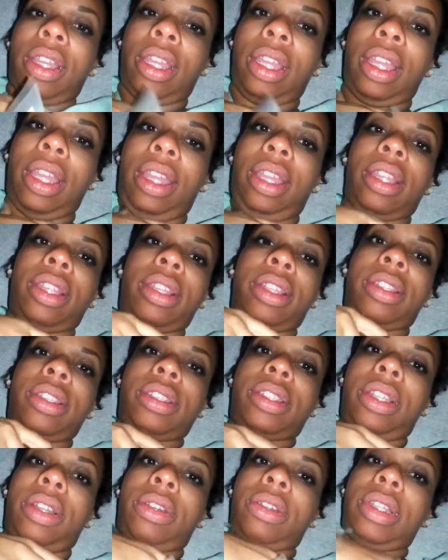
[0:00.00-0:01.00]
And
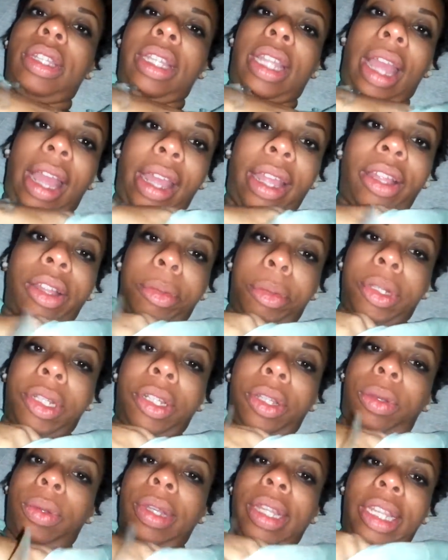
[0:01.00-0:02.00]
so he got here pretty
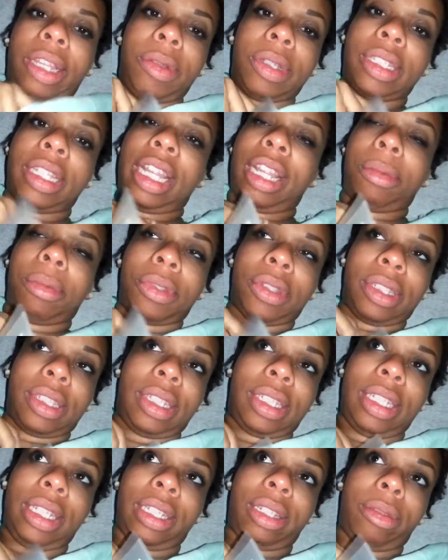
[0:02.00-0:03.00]
quick. He wasn't able to
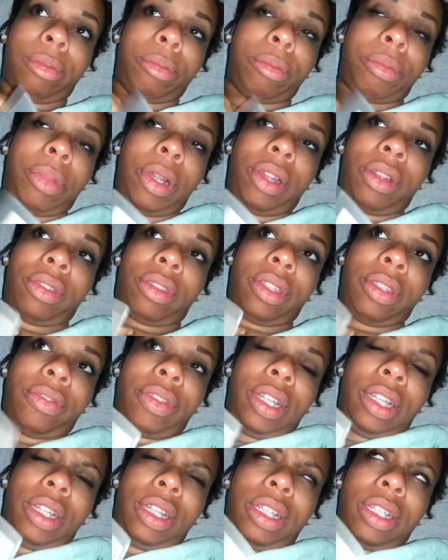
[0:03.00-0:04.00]
see the birth of
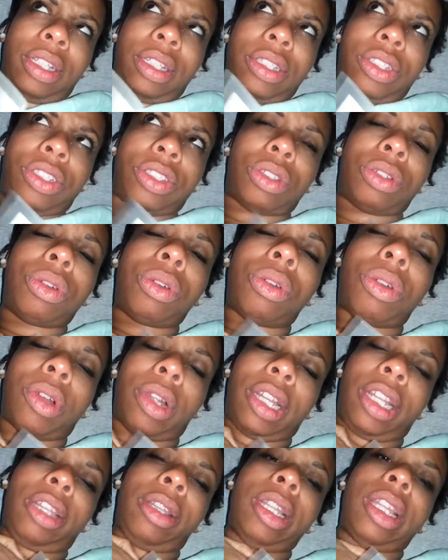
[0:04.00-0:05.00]

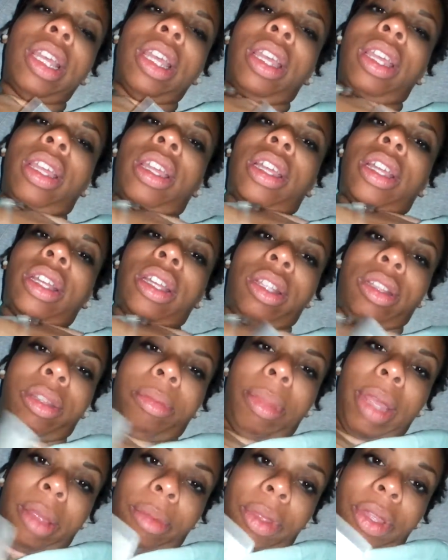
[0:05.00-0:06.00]
Corey, the
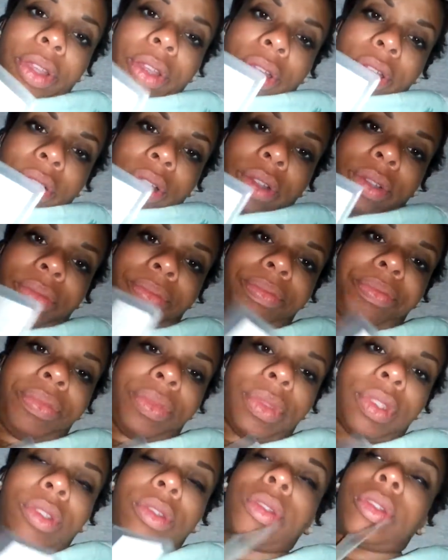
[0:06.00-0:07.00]
baby girl.
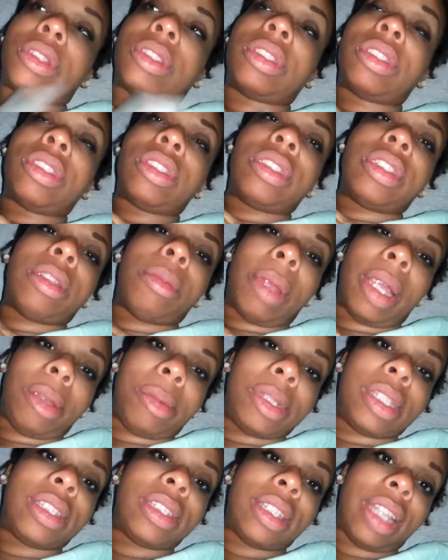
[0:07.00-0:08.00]
Well, the
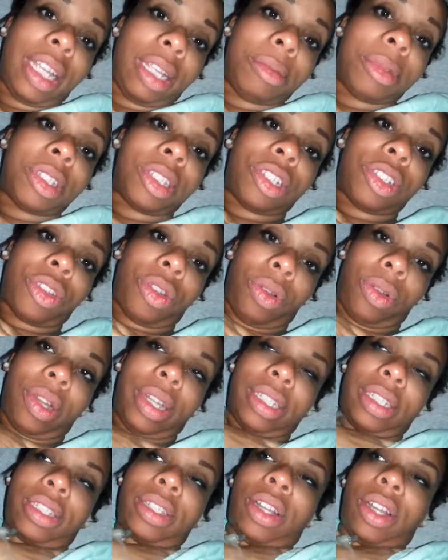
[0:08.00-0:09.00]
baby's name is Corey,
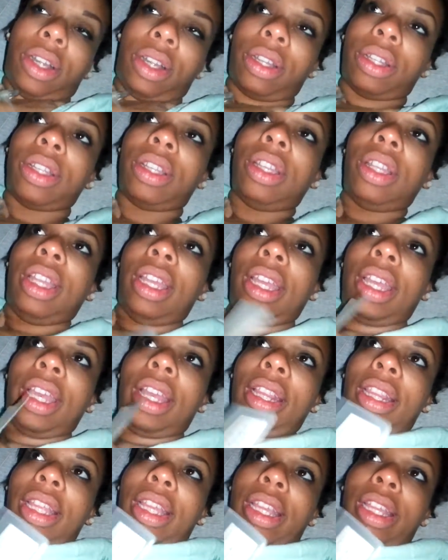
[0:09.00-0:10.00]
he's a girl.
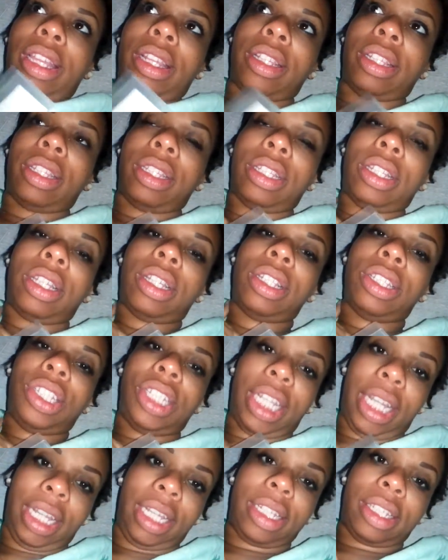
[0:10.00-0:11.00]
And then
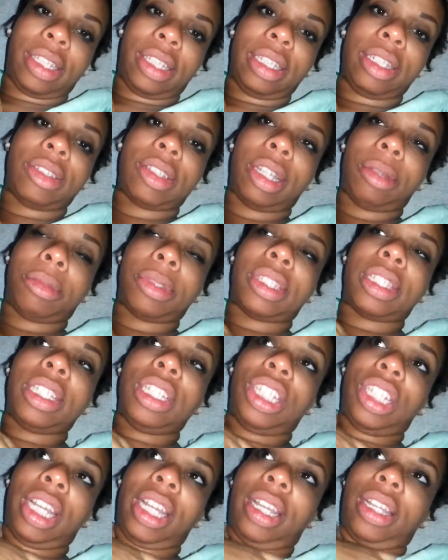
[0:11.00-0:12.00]
Jace. He was able to see
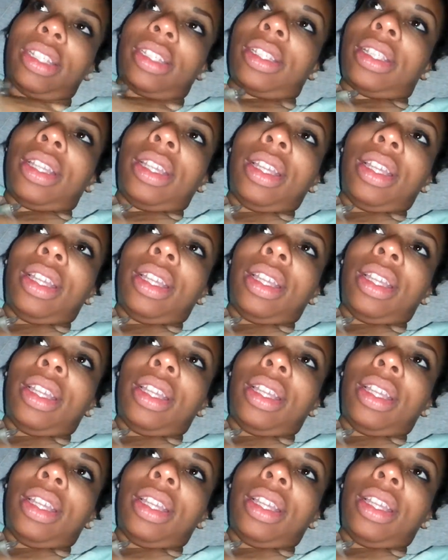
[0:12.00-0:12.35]
Jace.